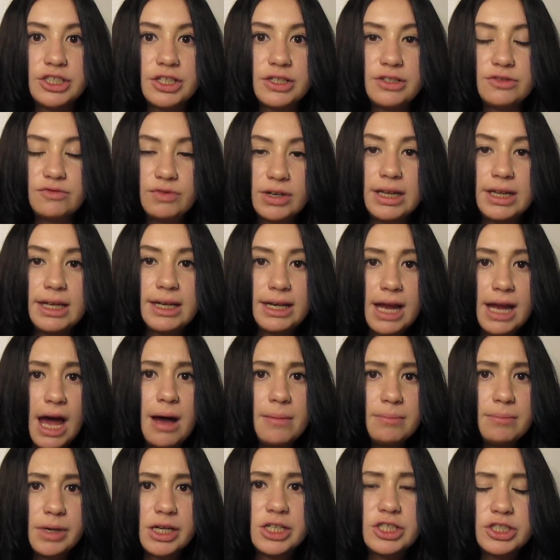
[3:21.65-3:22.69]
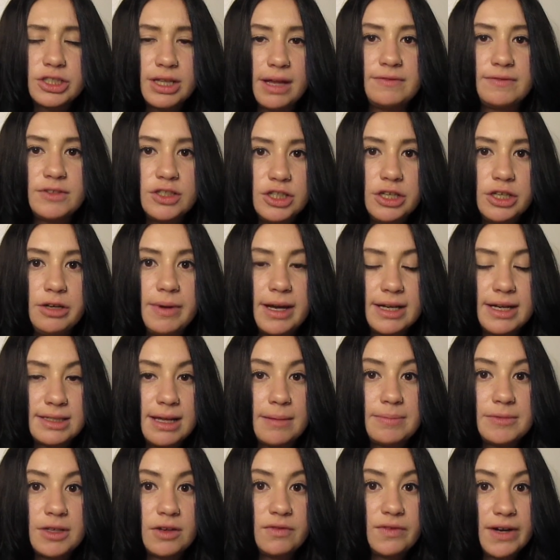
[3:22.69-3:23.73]
There's really not much left to do
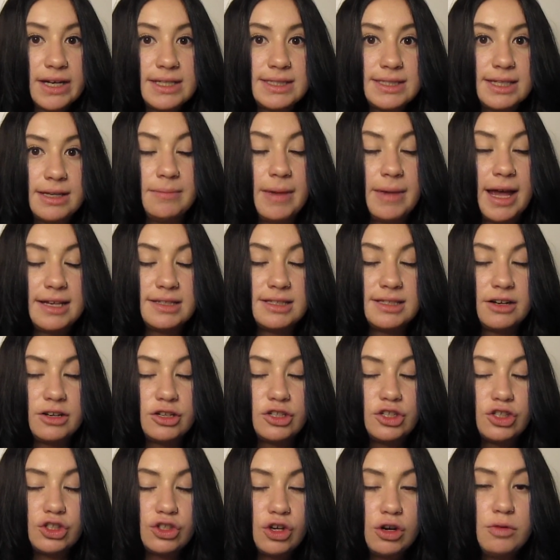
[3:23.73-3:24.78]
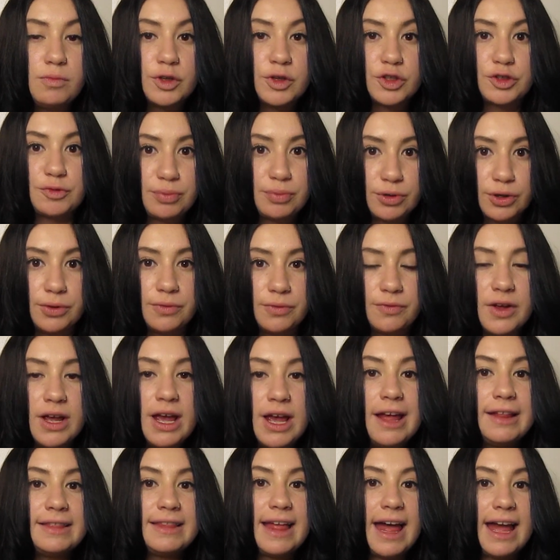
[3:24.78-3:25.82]
except arrest him as there is so much proof
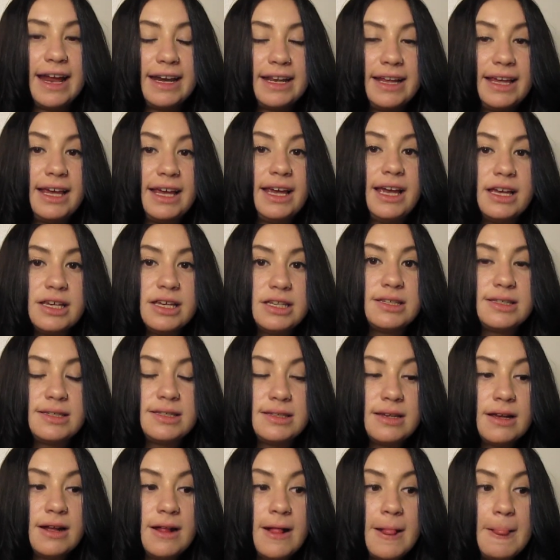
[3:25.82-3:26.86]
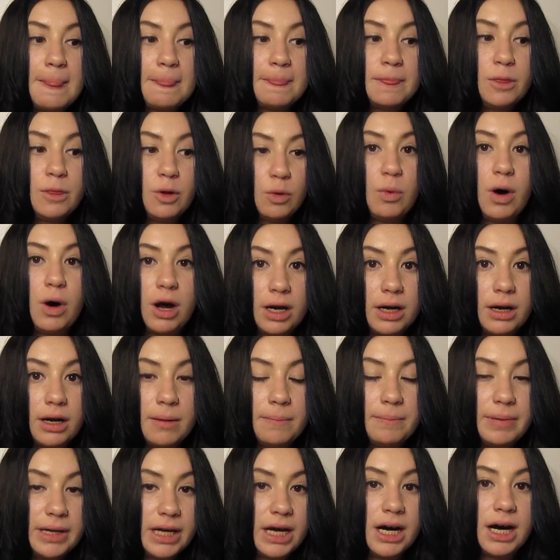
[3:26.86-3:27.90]
that he is the one
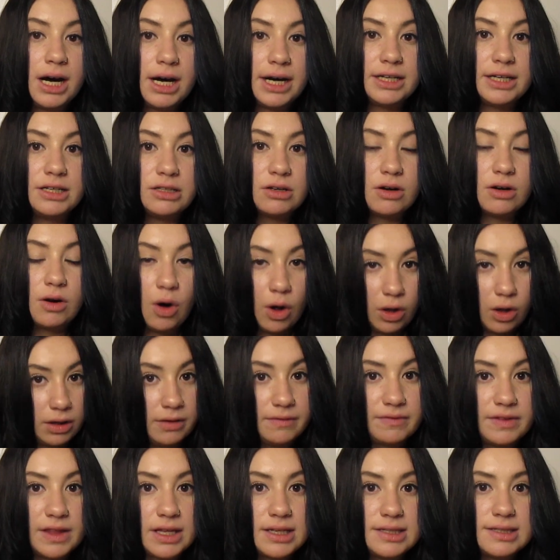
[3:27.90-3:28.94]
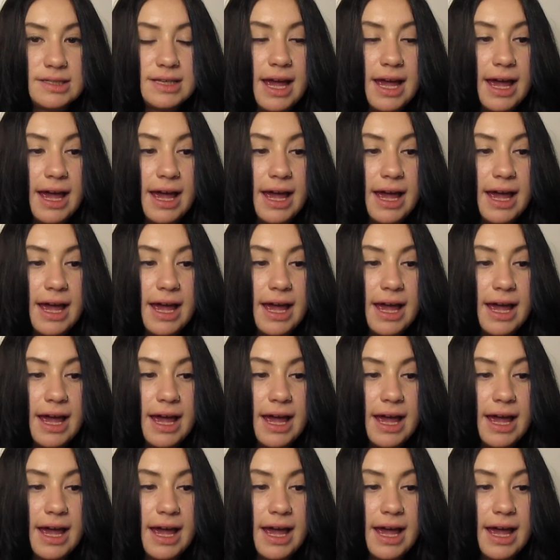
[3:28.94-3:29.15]
behind all of this.